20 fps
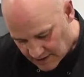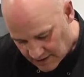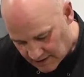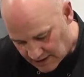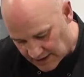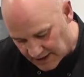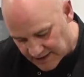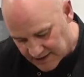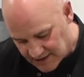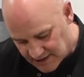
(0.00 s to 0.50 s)

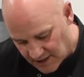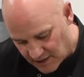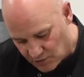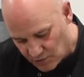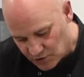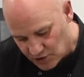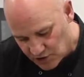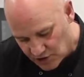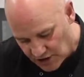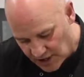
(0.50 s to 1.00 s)
Like I say,
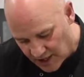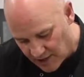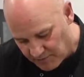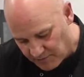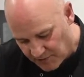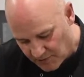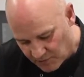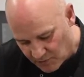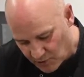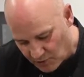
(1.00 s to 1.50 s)
once you get a
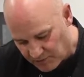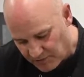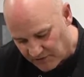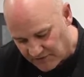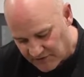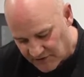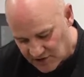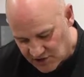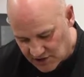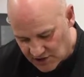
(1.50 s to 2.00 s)
bit more
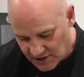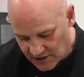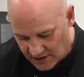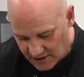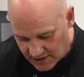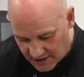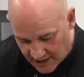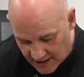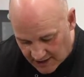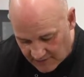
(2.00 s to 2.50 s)
proficient
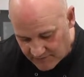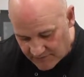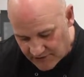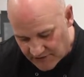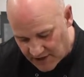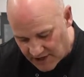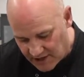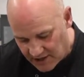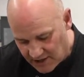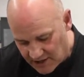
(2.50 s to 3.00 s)
at that,
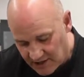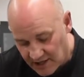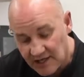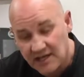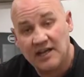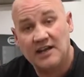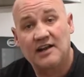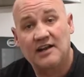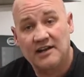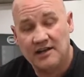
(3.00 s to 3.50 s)
then you can
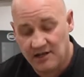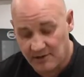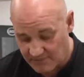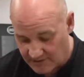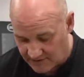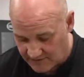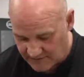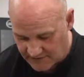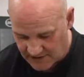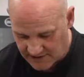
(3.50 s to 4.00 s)
get a little
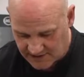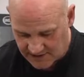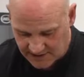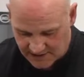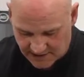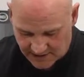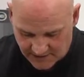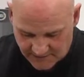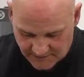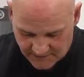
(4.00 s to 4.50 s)
bit
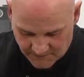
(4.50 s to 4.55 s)
faster.